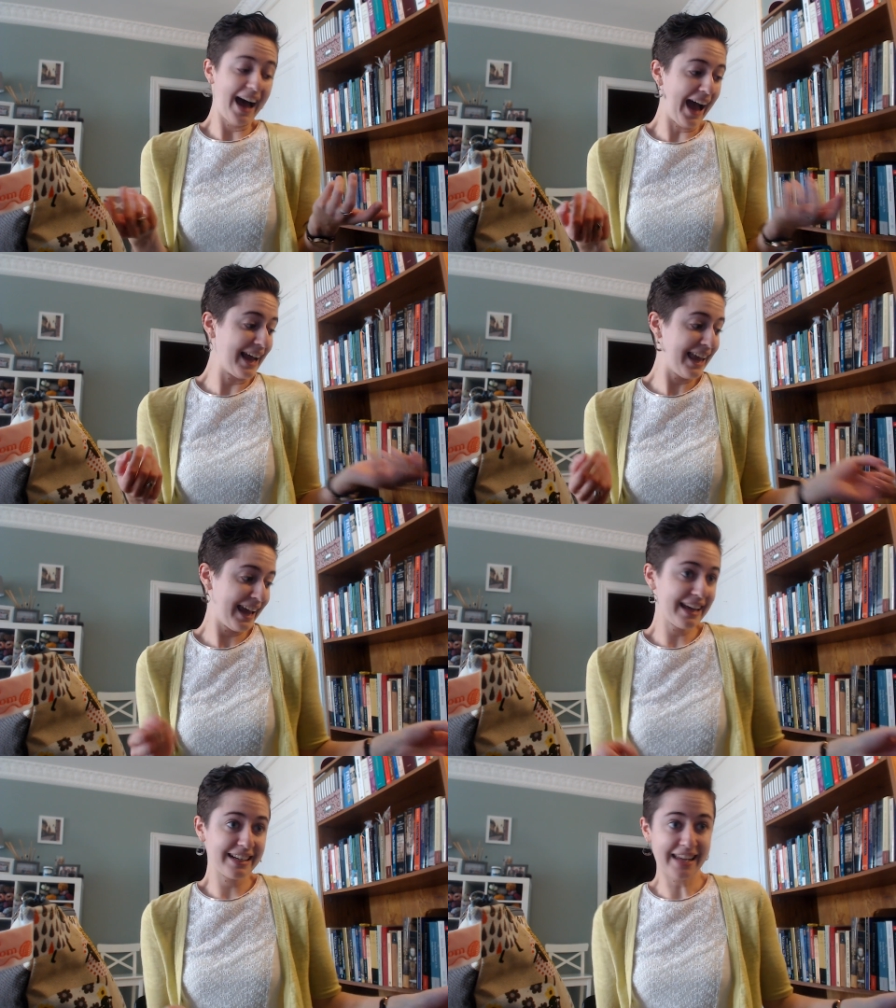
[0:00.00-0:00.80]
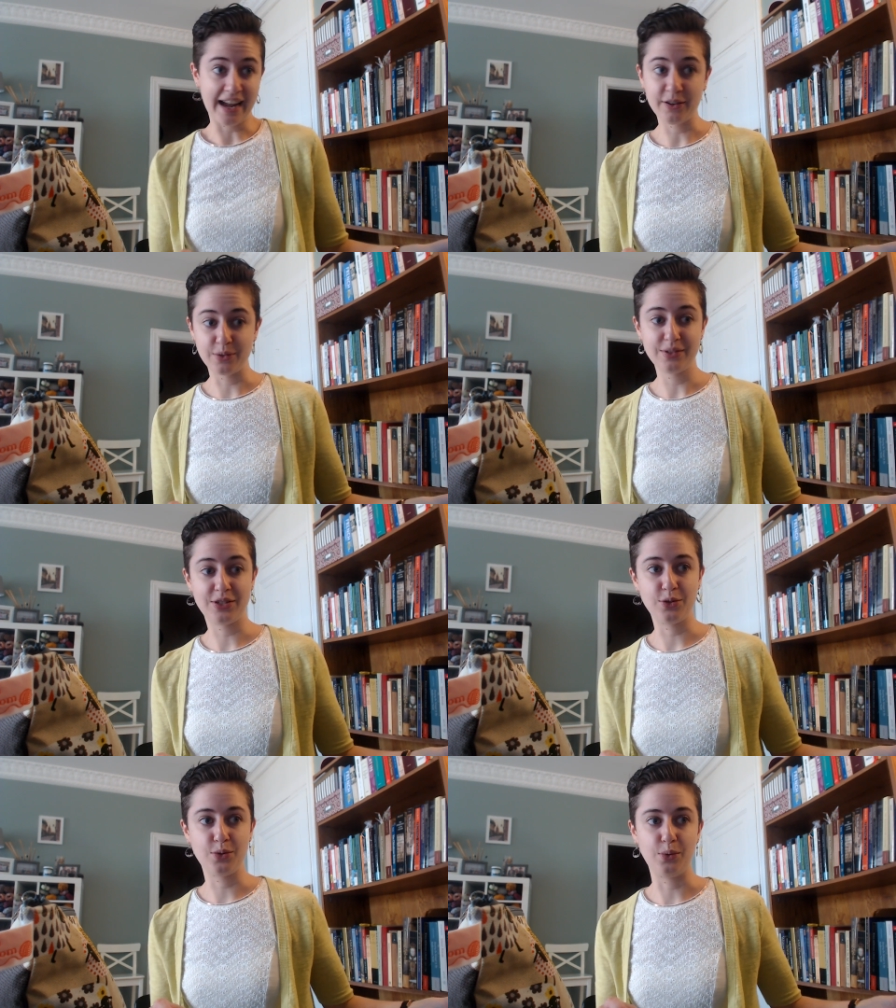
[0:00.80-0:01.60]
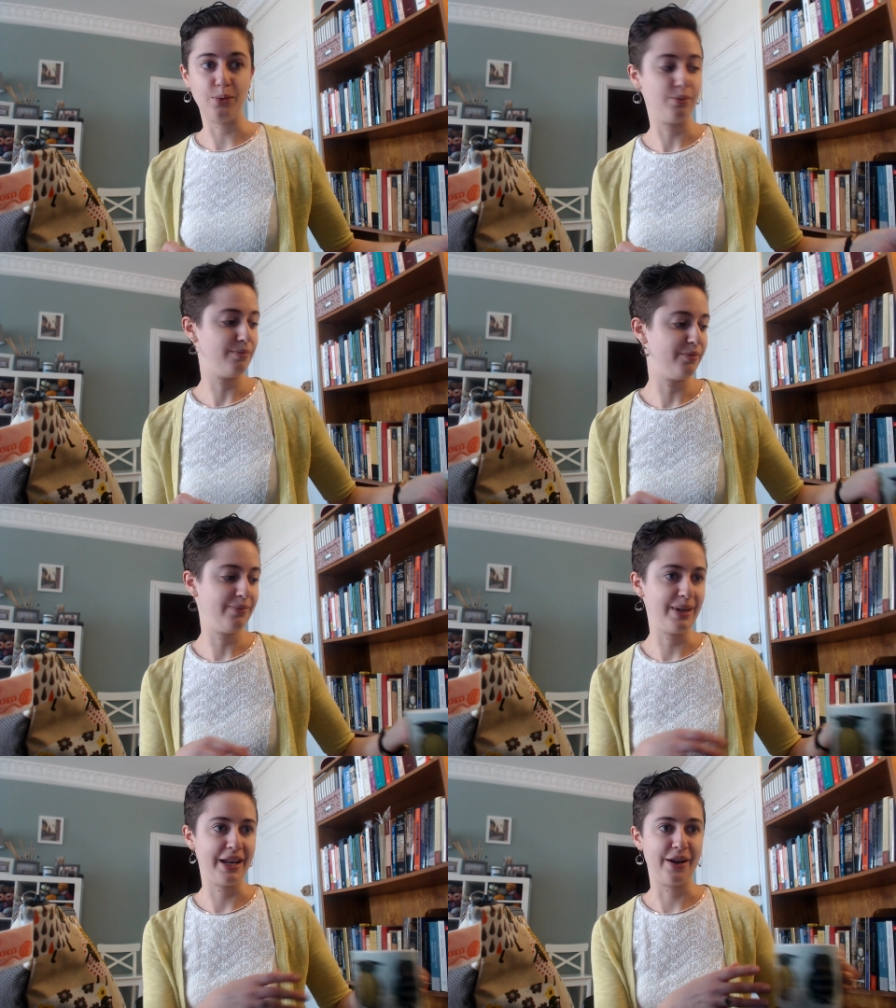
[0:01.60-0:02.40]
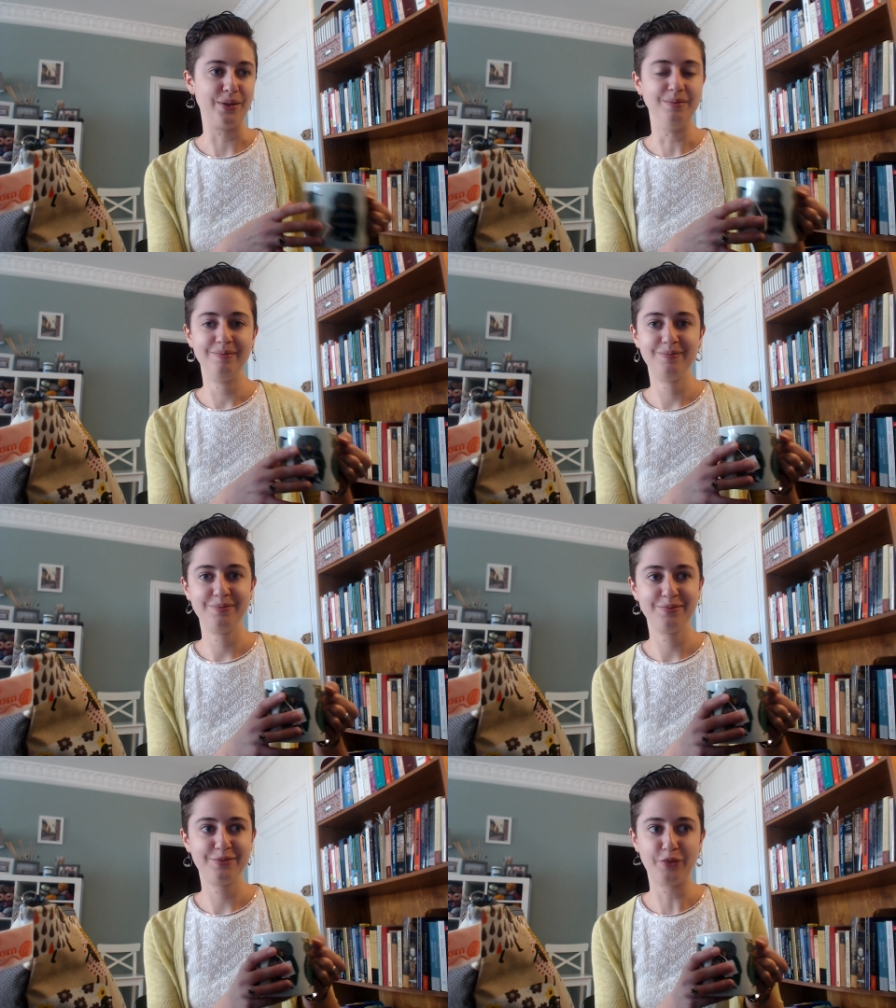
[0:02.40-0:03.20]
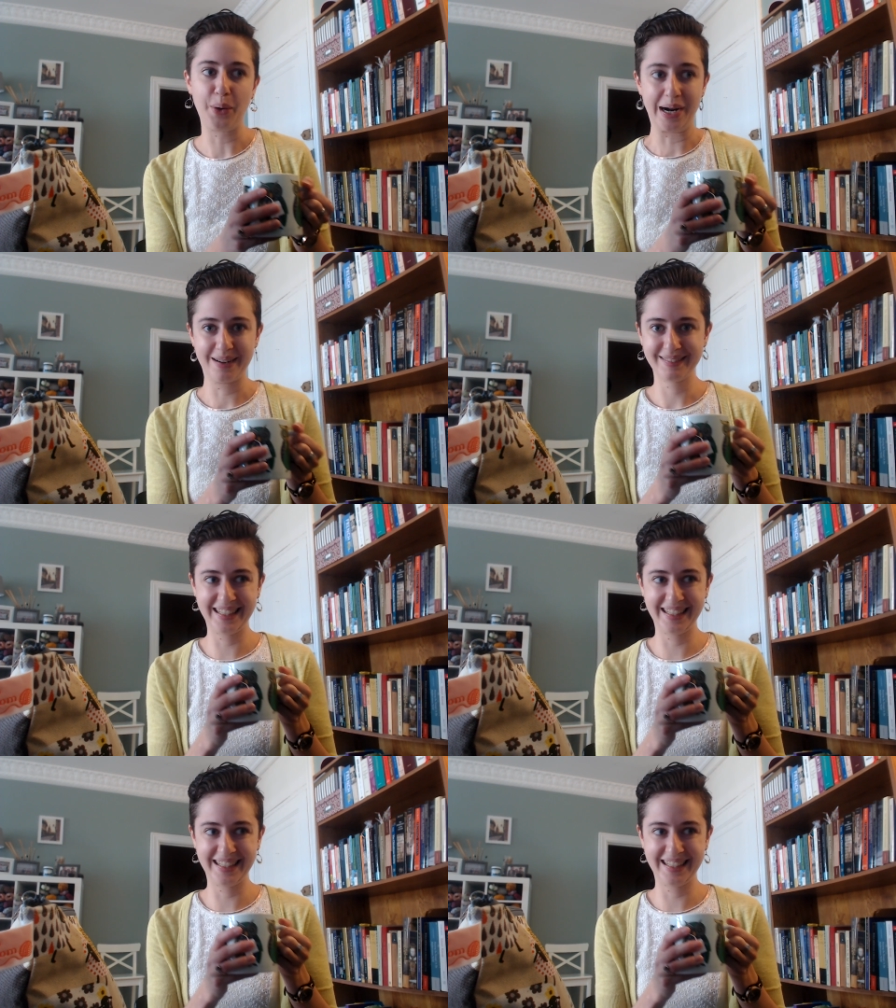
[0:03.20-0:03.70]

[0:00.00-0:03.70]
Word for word: I can't count to you know four,